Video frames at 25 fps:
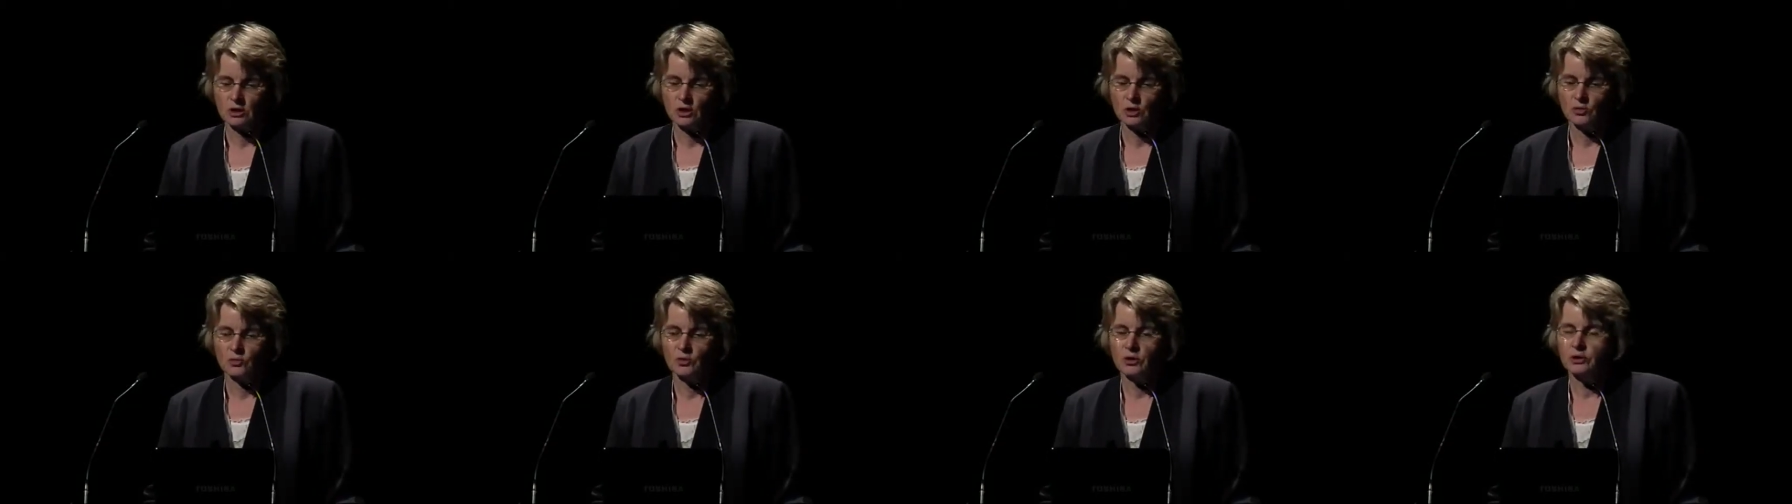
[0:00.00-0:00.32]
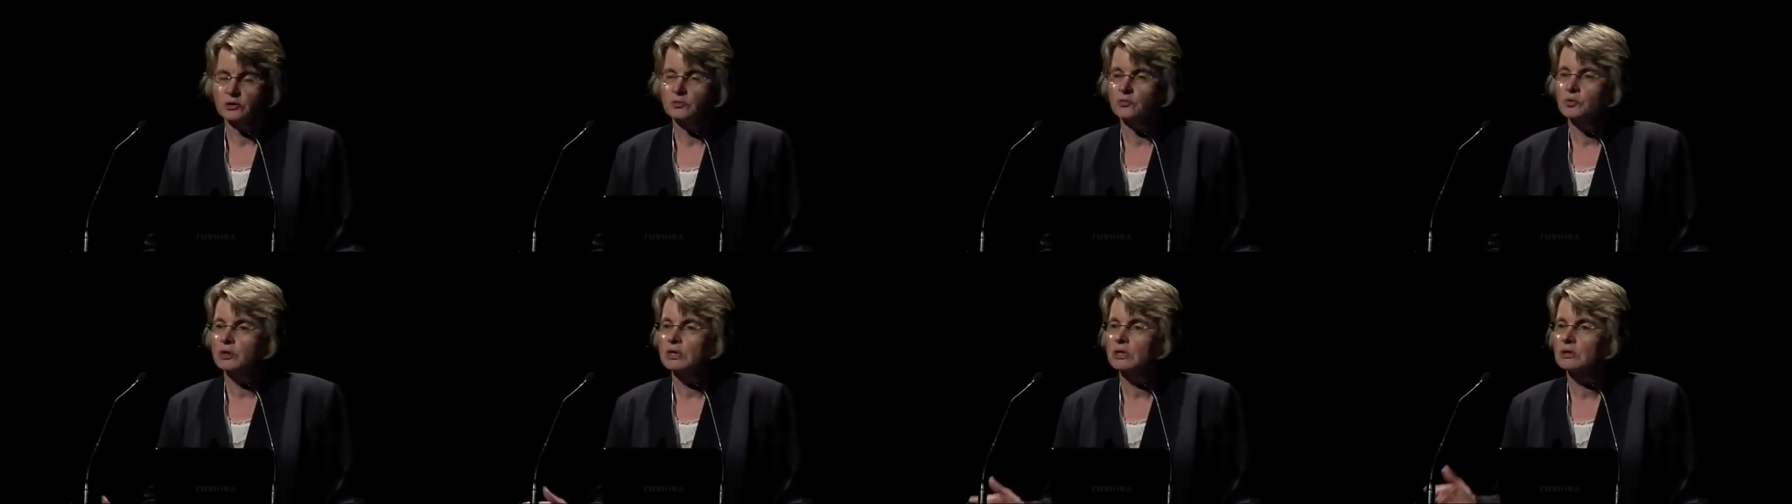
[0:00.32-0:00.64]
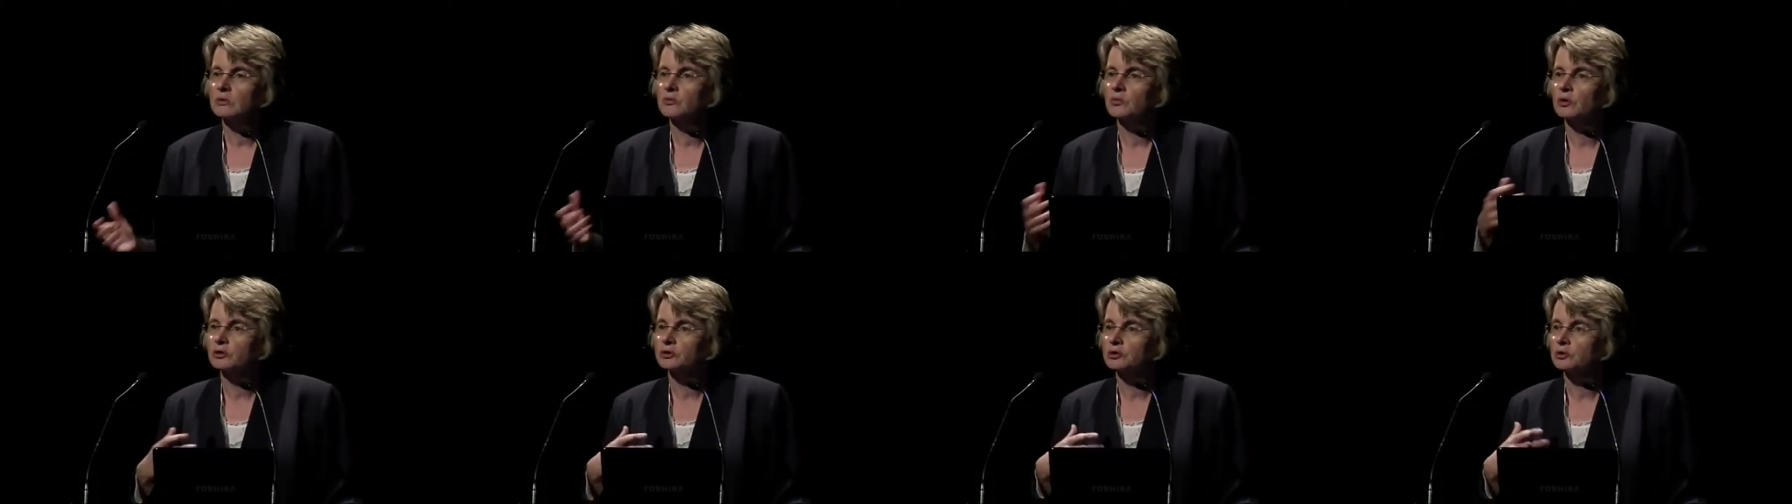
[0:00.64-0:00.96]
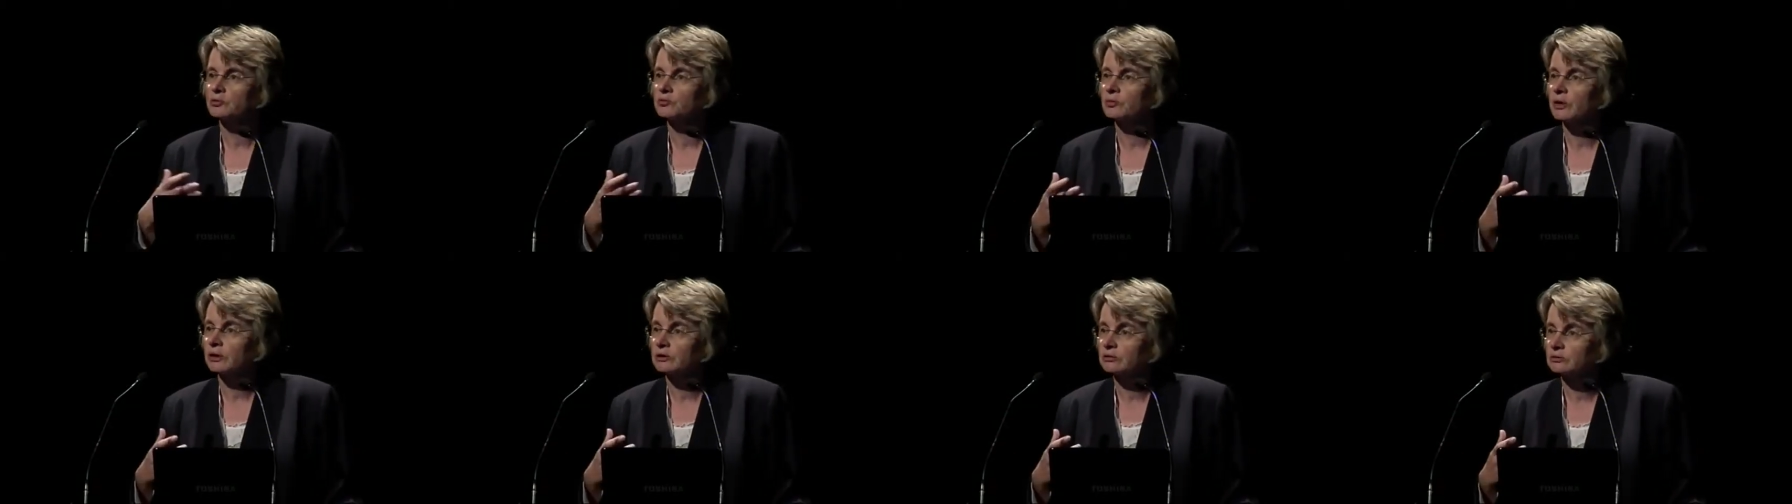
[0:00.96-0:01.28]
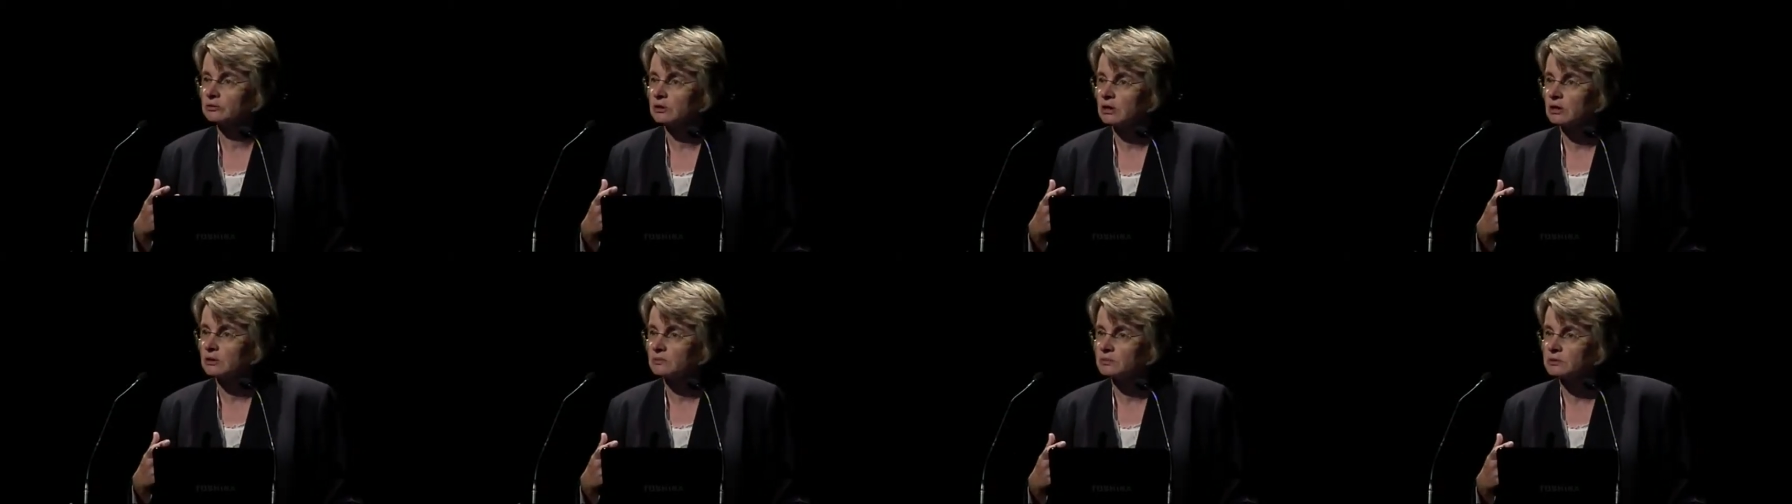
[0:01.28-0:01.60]
What do, we, what do record
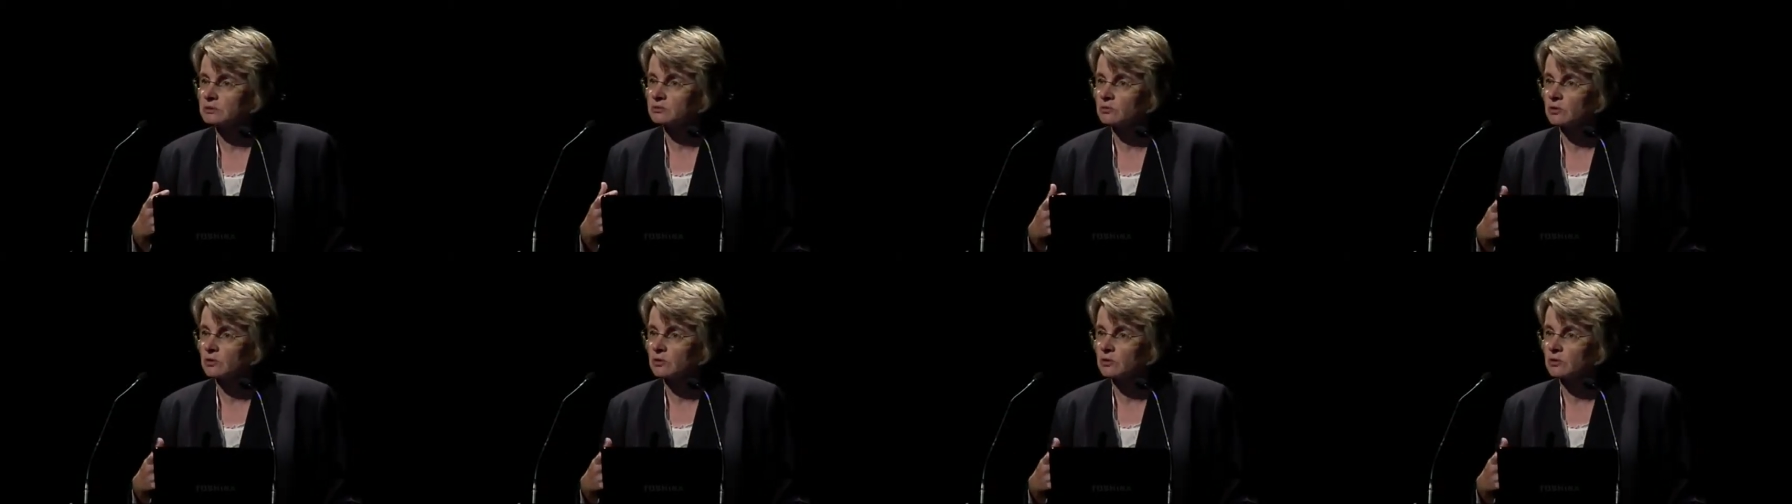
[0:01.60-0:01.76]
keepers